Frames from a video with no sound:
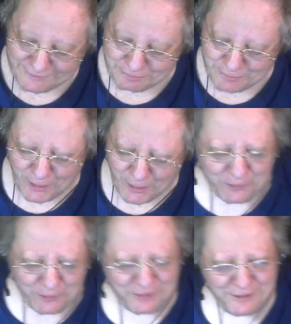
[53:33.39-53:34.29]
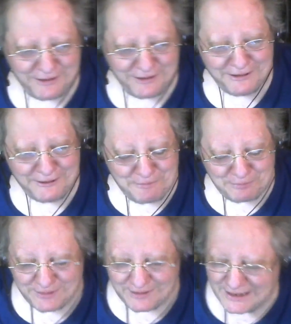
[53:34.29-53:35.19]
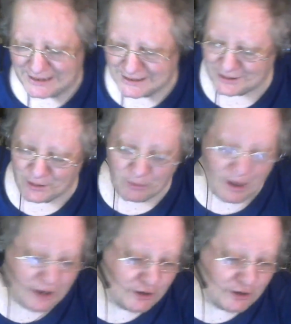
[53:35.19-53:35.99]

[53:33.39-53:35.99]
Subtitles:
both. Well,